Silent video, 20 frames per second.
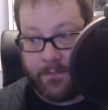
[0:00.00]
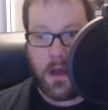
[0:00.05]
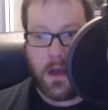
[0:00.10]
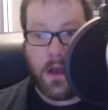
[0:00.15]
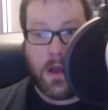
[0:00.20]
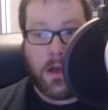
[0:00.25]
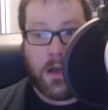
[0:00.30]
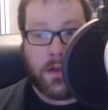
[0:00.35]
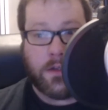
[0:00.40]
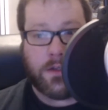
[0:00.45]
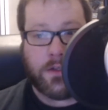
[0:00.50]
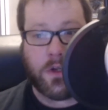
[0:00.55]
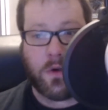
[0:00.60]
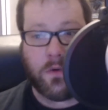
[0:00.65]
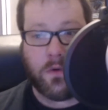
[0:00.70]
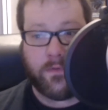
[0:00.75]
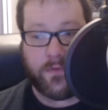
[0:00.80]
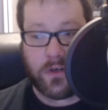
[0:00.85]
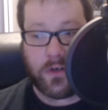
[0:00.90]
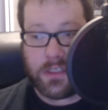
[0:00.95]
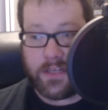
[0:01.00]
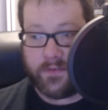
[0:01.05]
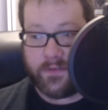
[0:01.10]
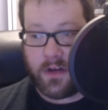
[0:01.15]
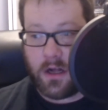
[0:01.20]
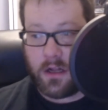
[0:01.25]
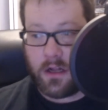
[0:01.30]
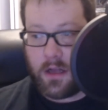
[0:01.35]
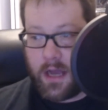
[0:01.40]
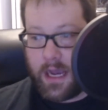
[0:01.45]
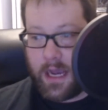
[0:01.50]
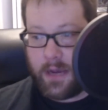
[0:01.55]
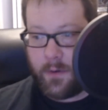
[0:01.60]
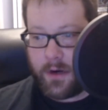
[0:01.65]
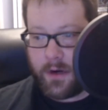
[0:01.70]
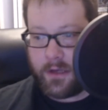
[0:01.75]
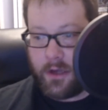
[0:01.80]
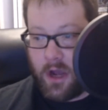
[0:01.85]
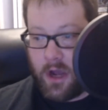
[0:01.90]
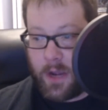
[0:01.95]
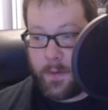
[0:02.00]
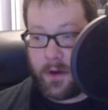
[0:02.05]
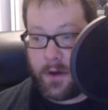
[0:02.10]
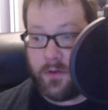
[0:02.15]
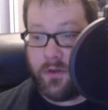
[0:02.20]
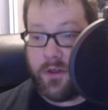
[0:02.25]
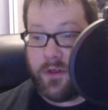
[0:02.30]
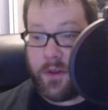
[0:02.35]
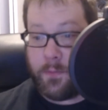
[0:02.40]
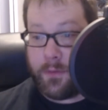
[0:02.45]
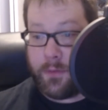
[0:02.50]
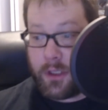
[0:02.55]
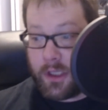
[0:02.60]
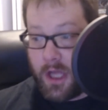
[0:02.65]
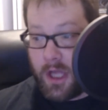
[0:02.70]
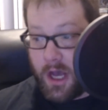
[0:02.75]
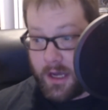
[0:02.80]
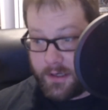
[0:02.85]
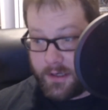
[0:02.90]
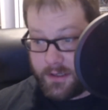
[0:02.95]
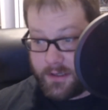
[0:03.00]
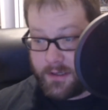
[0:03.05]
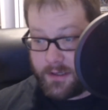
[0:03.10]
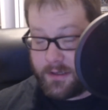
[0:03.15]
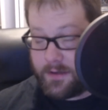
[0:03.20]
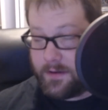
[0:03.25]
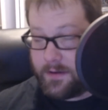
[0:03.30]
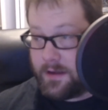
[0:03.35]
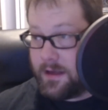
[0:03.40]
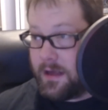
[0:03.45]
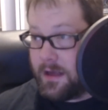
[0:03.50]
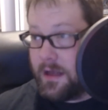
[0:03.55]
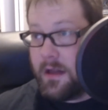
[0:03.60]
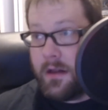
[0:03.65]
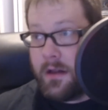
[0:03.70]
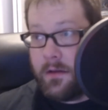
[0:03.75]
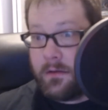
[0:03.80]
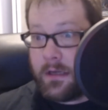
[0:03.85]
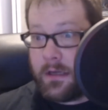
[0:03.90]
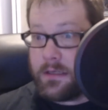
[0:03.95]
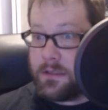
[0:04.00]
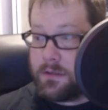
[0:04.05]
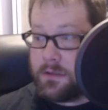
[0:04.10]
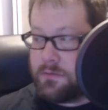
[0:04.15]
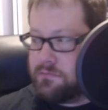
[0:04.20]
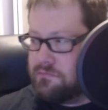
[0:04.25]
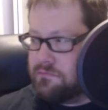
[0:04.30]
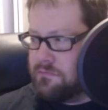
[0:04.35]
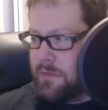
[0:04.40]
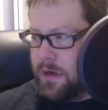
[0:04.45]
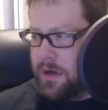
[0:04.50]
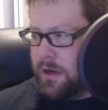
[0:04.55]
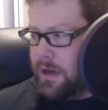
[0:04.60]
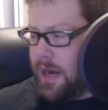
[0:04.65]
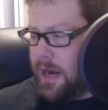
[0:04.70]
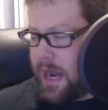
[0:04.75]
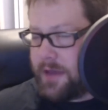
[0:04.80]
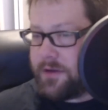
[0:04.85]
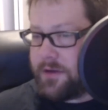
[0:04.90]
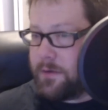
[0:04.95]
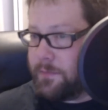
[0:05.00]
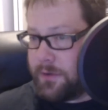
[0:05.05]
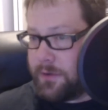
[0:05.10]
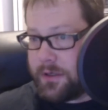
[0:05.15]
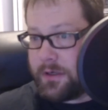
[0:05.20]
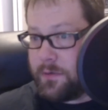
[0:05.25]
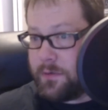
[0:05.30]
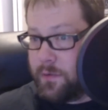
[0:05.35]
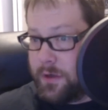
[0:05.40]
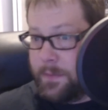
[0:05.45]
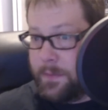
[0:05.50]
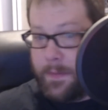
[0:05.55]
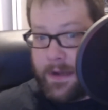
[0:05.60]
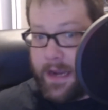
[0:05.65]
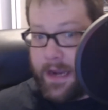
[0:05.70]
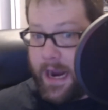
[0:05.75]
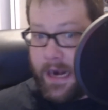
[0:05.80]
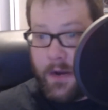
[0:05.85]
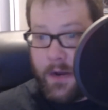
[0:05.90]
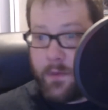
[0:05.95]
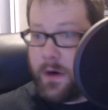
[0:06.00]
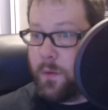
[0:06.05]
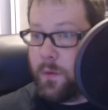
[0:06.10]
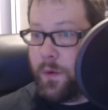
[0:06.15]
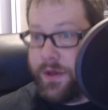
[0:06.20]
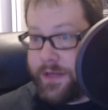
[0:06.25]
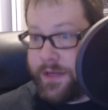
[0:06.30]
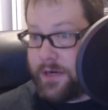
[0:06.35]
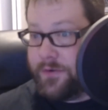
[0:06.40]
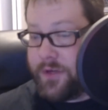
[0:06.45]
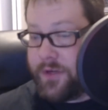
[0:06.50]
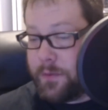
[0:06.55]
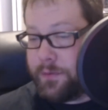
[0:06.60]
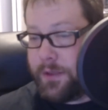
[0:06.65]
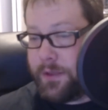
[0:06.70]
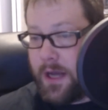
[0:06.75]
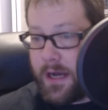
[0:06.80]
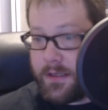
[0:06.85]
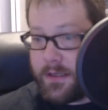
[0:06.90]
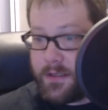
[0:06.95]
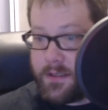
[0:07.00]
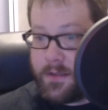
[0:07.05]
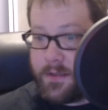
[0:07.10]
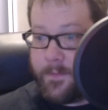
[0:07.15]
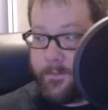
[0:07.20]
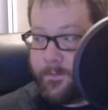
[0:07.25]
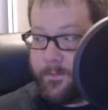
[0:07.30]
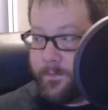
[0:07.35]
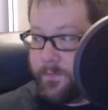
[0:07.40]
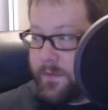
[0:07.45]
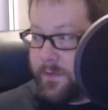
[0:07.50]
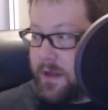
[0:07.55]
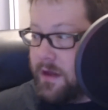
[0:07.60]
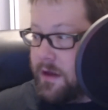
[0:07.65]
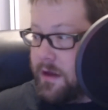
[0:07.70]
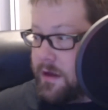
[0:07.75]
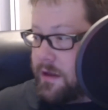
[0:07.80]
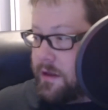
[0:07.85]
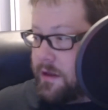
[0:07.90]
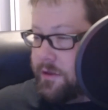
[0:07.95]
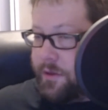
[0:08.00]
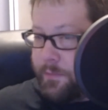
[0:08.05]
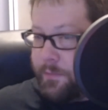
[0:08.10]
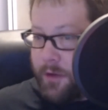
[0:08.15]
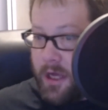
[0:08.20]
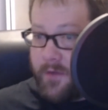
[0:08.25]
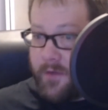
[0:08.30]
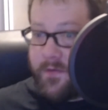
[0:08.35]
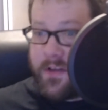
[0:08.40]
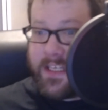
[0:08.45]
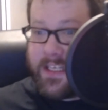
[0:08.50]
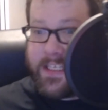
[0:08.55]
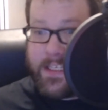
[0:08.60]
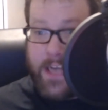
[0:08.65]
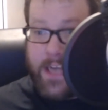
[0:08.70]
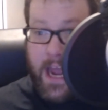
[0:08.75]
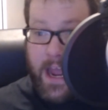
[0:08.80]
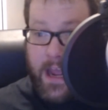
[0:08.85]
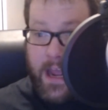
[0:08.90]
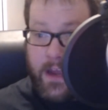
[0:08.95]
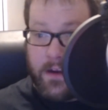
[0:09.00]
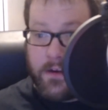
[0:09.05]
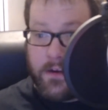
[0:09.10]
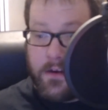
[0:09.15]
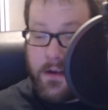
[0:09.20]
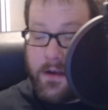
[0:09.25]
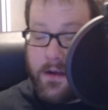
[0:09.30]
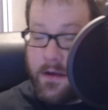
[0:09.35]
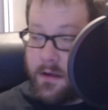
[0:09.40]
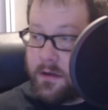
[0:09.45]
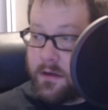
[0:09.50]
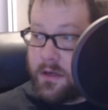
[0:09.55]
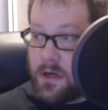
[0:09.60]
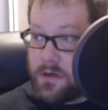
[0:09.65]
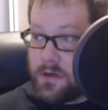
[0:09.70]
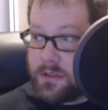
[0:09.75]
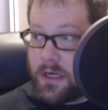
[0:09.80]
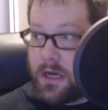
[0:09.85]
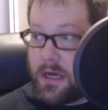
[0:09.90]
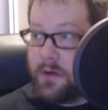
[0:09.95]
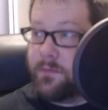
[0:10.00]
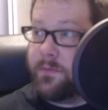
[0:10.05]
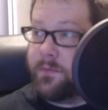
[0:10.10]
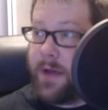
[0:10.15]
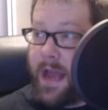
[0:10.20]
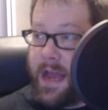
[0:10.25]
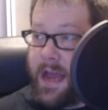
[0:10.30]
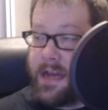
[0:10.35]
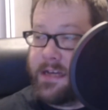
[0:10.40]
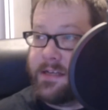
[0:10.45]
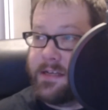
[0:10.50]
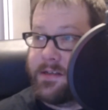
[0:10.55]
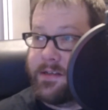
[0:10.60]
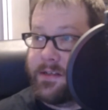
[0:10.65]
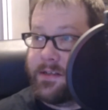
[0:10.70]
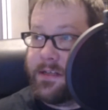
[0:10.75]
So, first of all, I want to talk about the plot, because neither book would be anywhere without their plots. The plot for The Stand goes on as